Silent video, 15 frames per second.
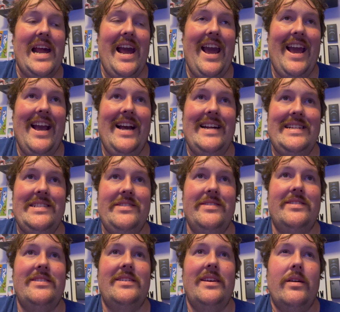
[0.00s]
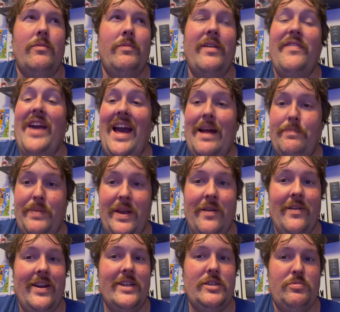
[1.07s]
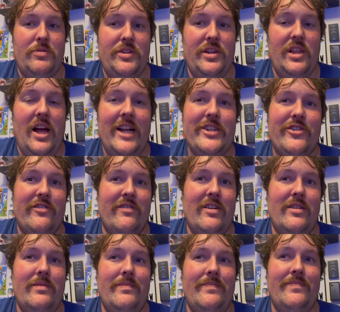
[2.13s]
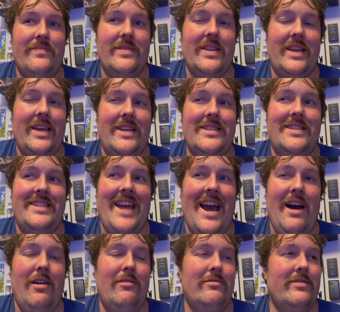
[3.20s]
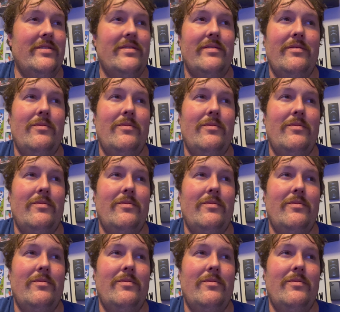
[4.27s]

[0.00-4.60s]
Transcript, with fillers: And we've had periods where the laundry room is down,